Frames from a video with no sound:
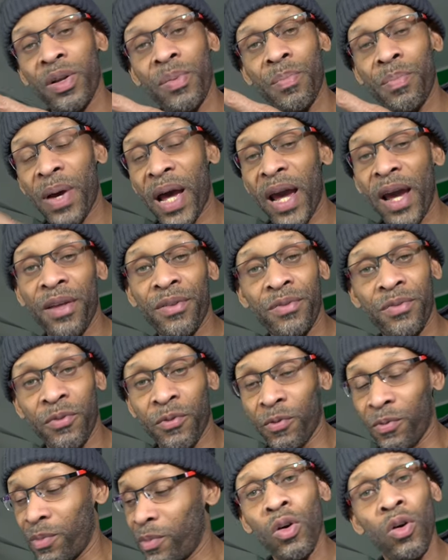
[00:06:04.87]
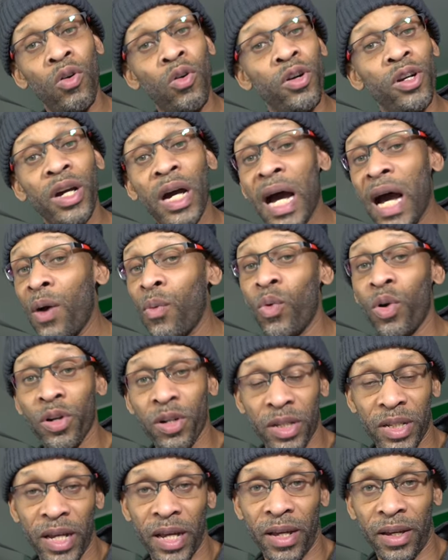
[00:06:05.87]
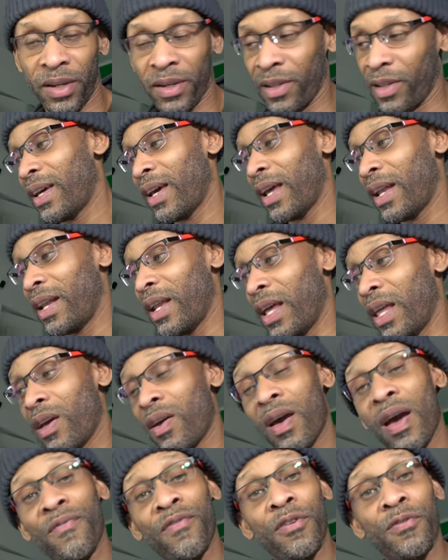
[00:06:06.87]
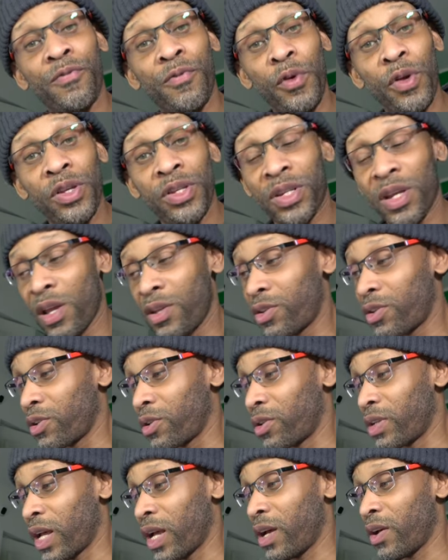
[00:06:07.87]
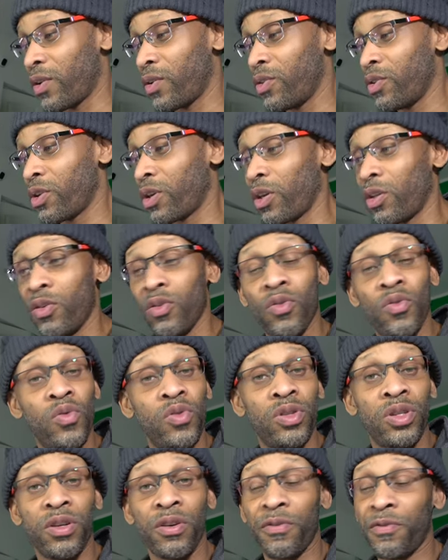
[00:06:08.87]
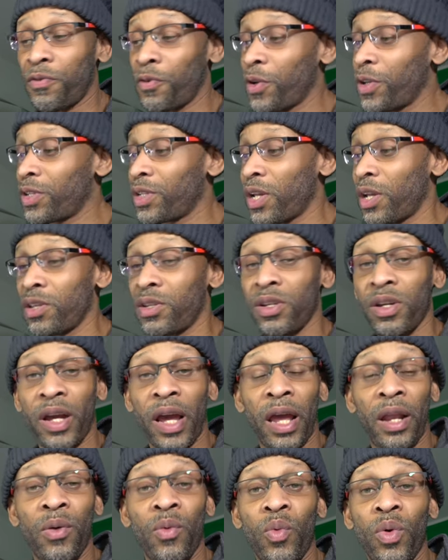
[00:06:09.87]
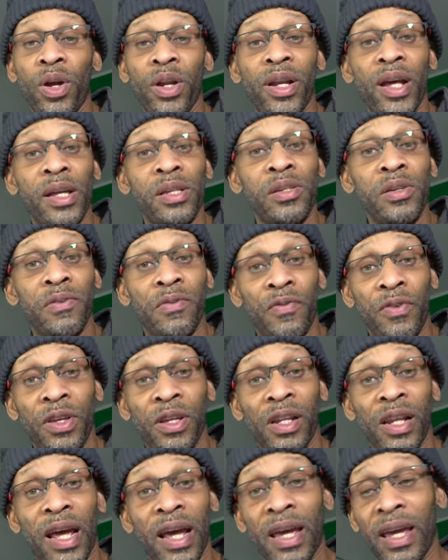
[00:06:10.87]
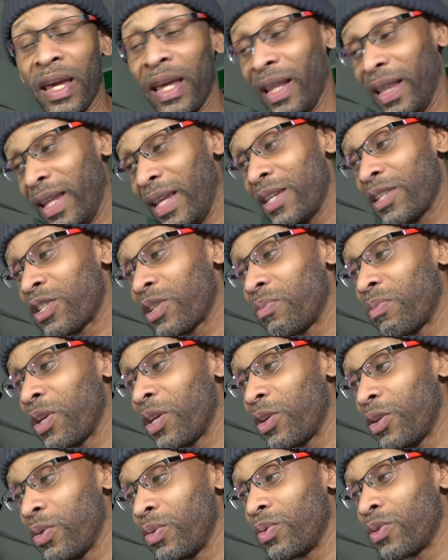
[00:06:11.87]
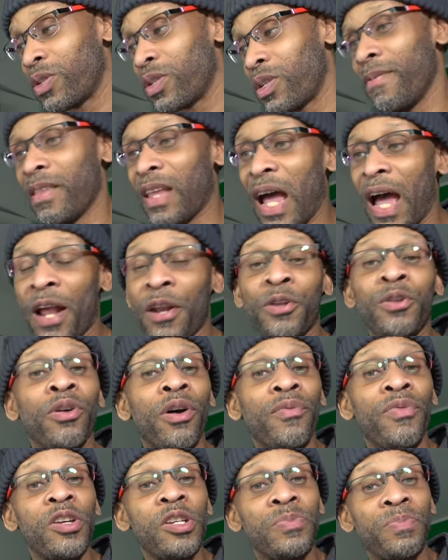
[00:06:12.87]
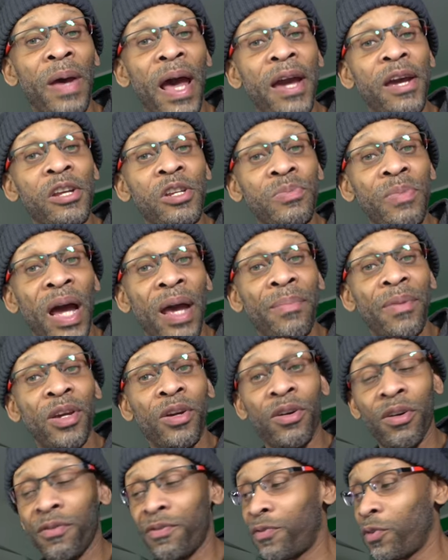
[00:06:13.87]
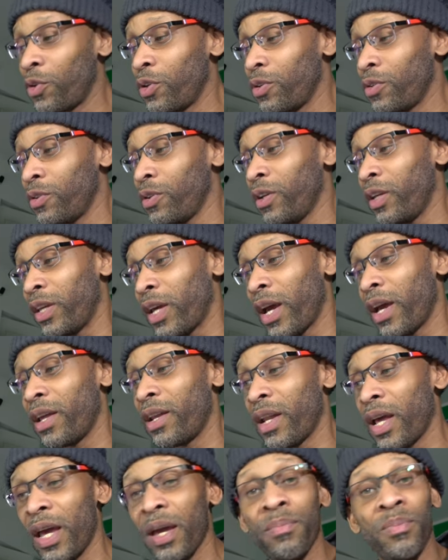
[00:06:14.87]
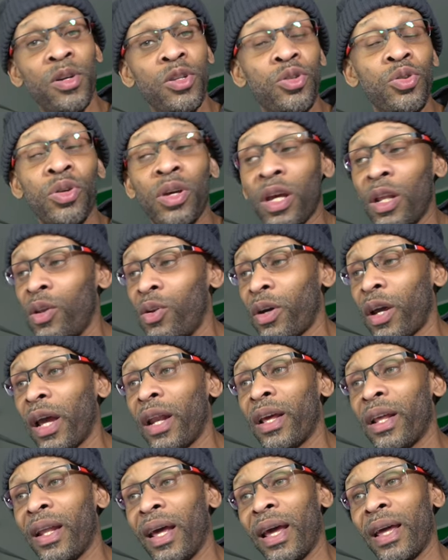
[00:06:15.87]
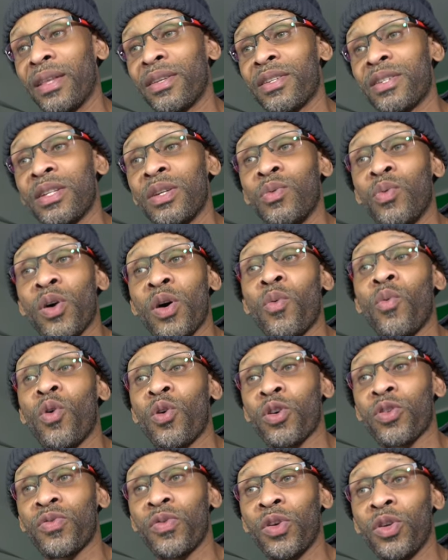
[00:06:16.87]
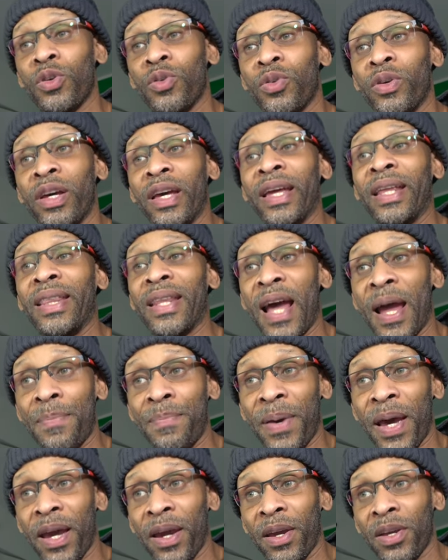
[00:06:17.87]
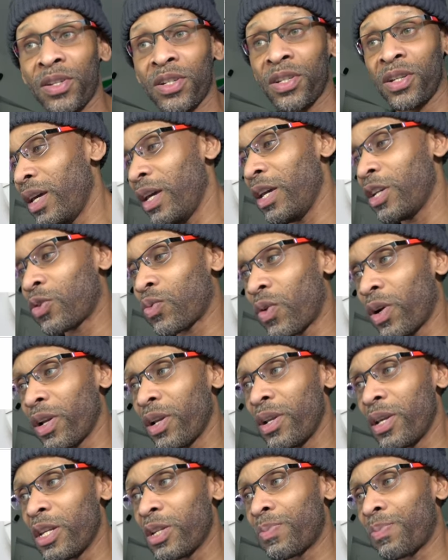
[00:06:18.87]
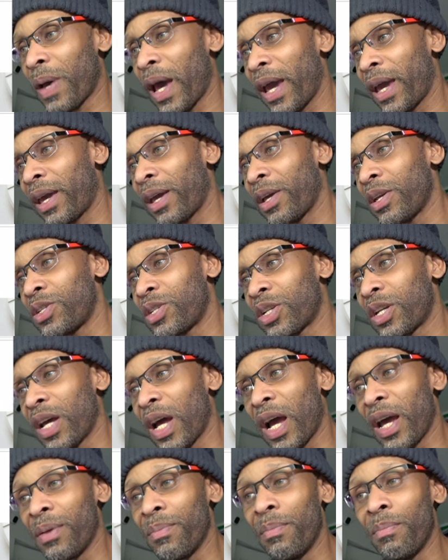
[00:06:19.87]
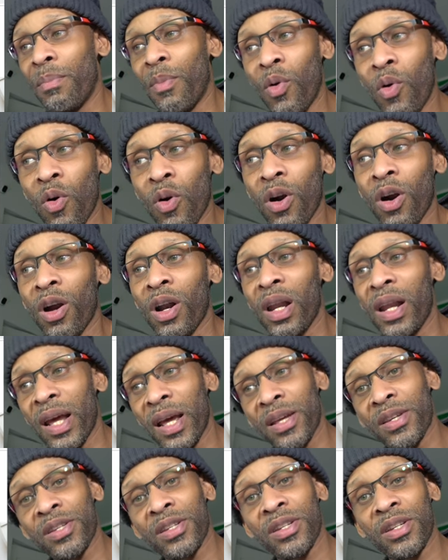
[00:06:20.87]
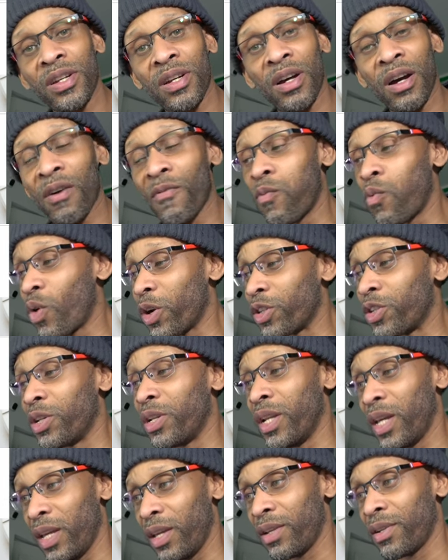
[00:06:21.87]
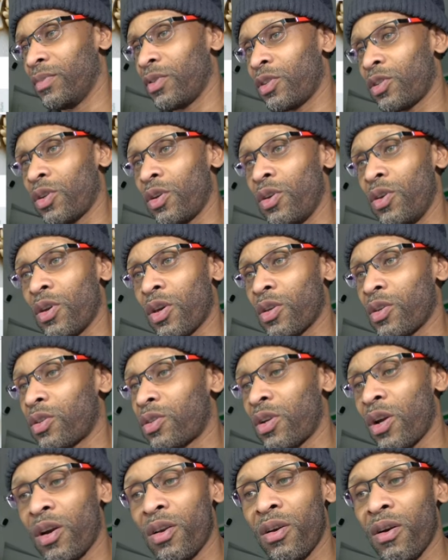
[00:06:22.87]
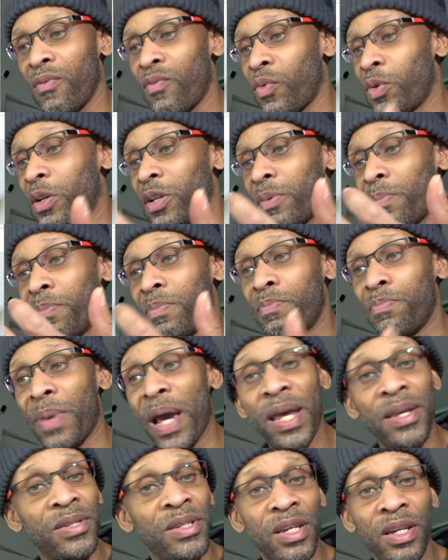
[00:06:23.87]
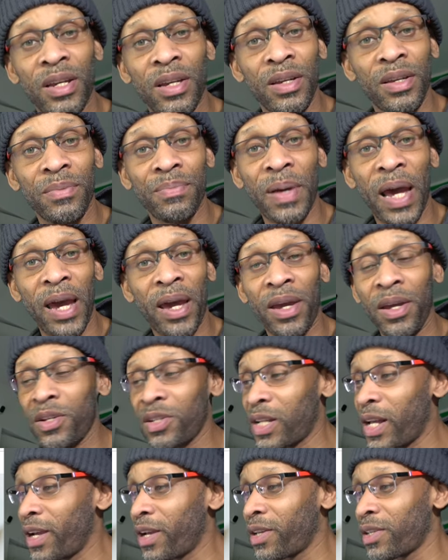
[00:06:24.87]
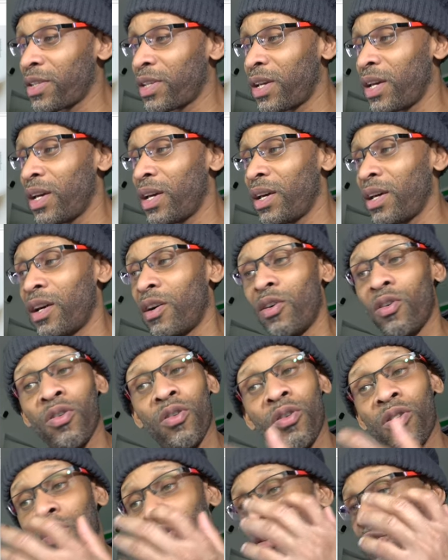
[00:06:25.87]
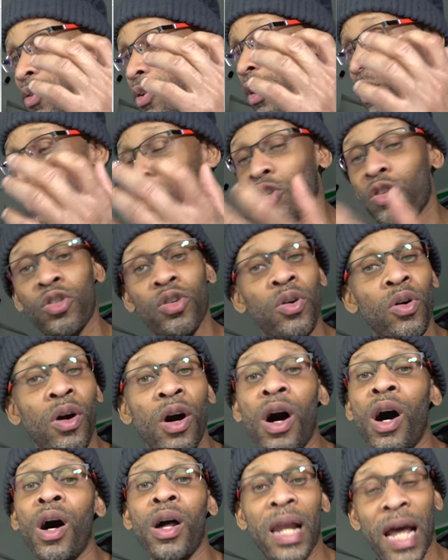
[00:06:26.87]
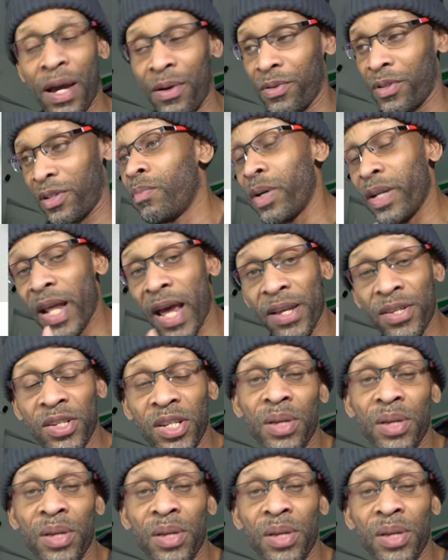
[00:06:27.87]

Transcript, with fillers: the bathroom or the hot water tank. And then you have a freeze sensor. Now you can use your freeze sensor anywhere that you feel like it needs to be used. I don't know if this package might be good for you, yay, nay, but you can look at it and see what works for you in that package. Each one of these packages got more or less of what you need. So you can start off with the basic package, like I said, or you can just go all out, but that's